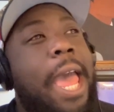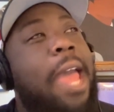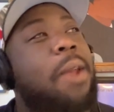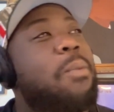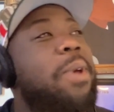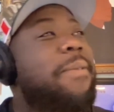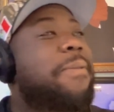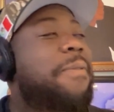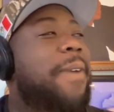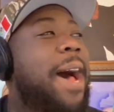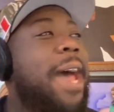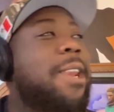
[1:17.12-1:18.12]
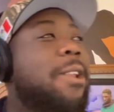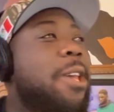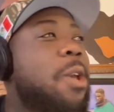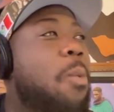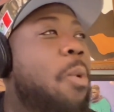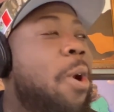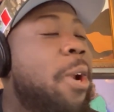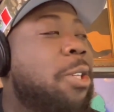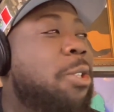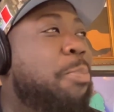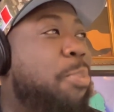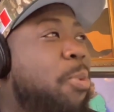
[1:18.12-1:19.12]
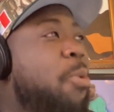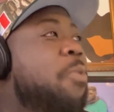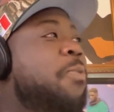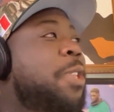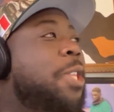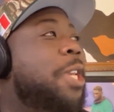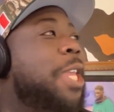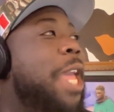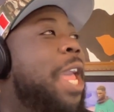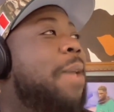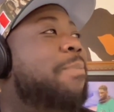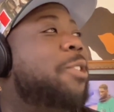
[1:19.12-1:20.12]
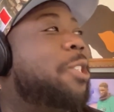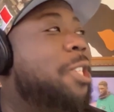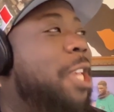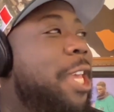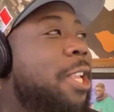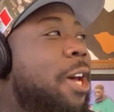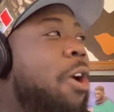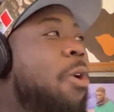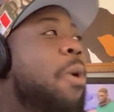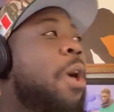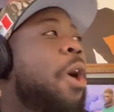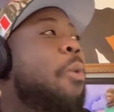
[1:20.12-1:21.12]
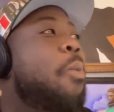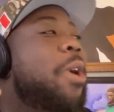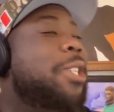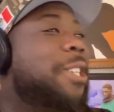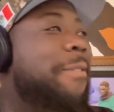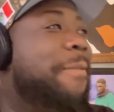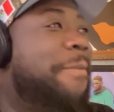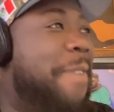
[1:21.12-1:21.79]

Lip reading: And we finally worked to prove that the game CeeLo was in